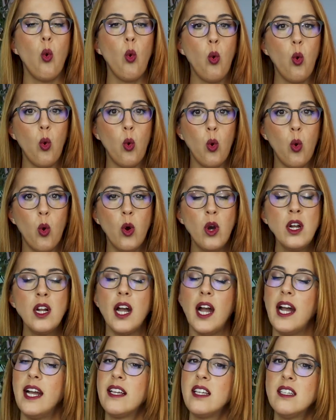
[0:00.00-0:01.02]

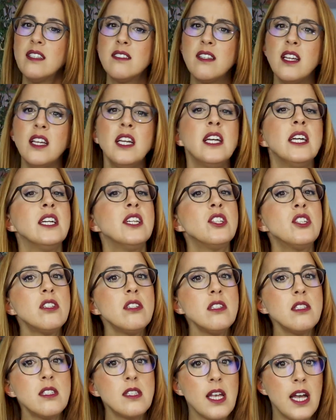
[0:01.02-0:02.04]
Or I can say
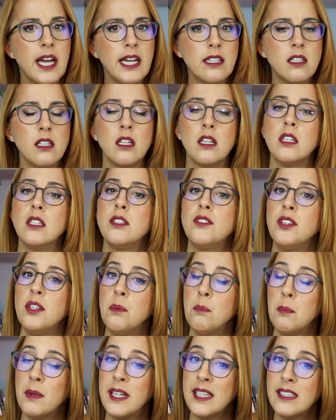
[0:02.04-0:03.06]
she said she
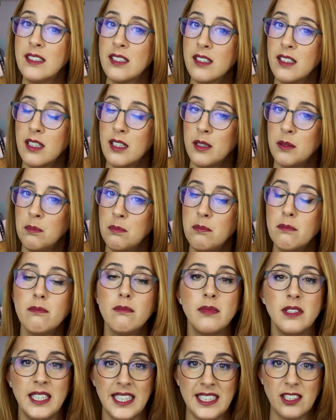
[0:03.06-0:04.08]
might come
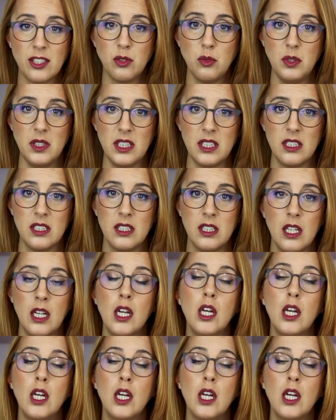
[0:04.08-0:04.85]
next week.